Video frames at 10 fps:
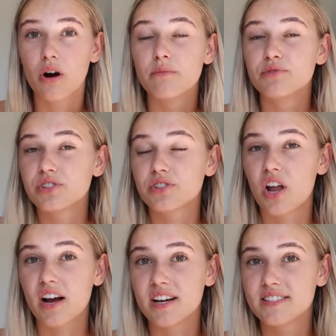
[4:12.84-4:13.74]
I'm just,
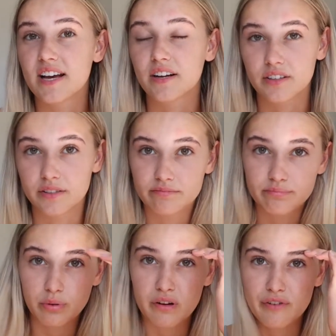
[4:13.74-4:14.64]
like I said, going to
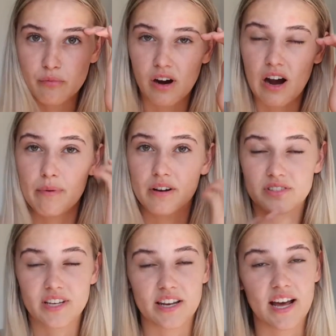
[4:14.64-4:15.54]
probably fill my eyebrows
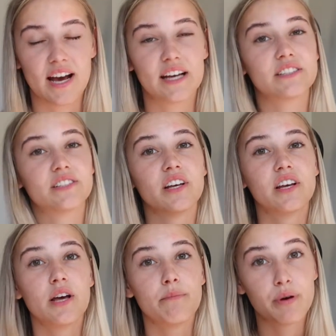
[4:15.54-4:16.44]
in and
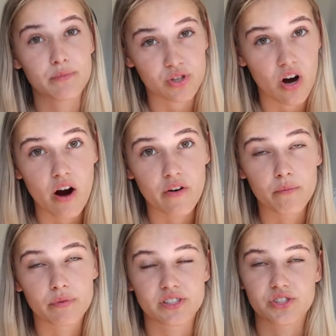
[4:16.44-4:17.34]
put mascara on
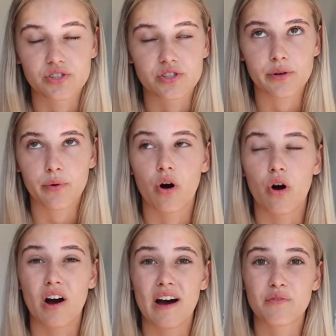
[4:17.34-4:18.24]
because it's just too
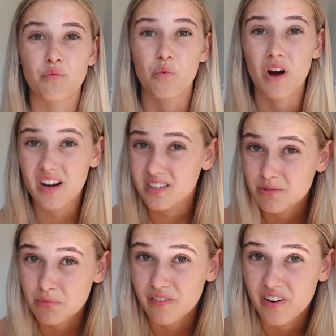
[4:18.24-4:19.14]
hot. I have work
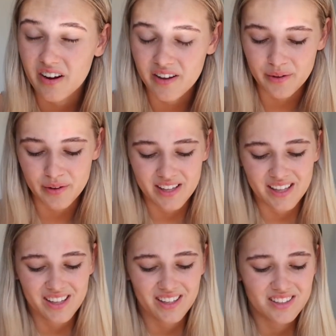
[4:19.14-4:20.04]
tomorrow
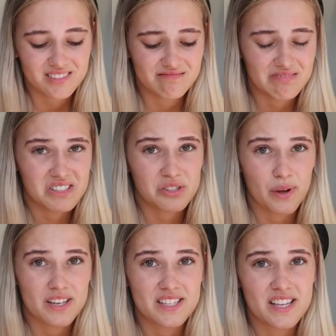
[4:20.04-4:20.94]
in
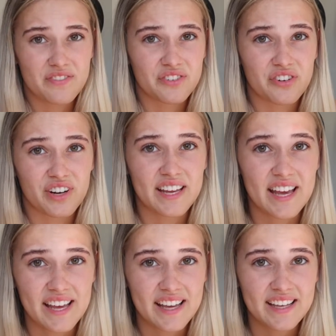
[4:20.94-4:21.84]
27 degree
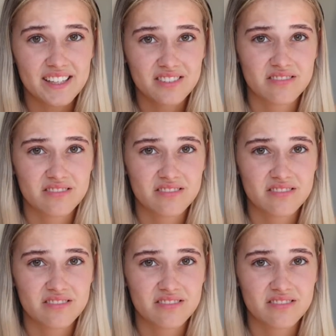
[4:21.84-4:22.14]
heat.